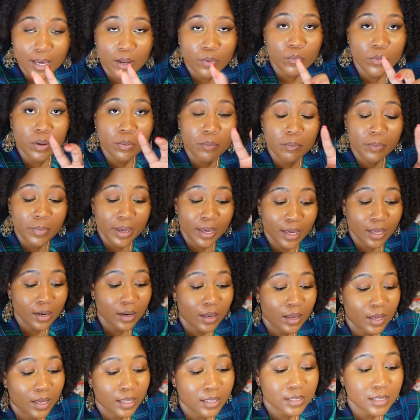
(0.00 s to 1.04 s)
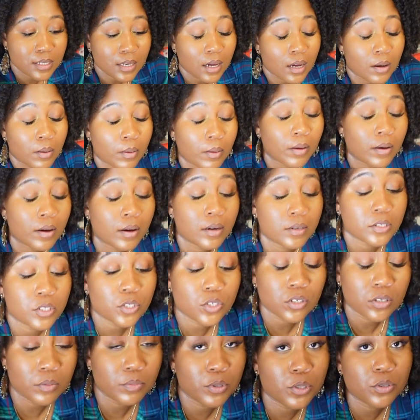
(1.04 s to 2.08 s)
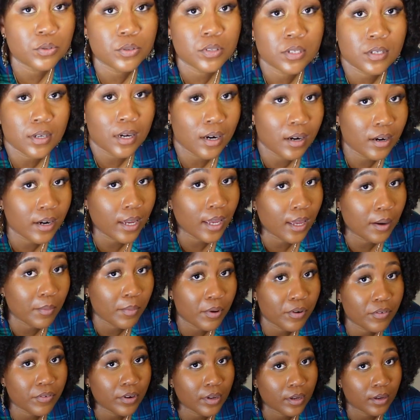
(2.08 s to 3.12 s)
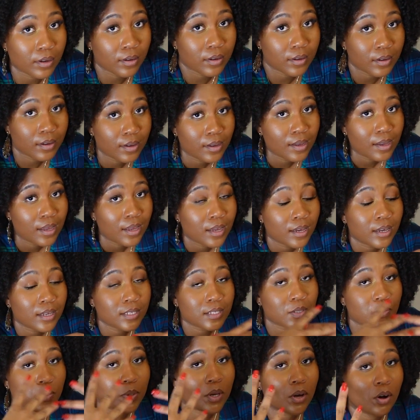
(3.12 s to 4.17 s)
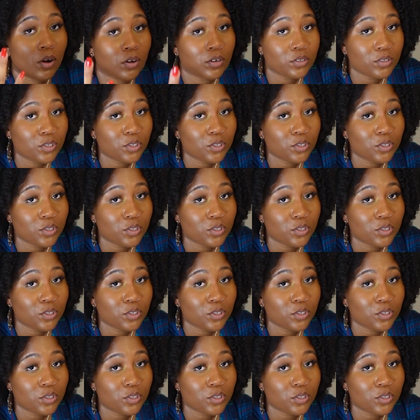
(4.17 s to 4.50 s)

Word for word: and we made it a tribute to Hurricane Maria. Because we all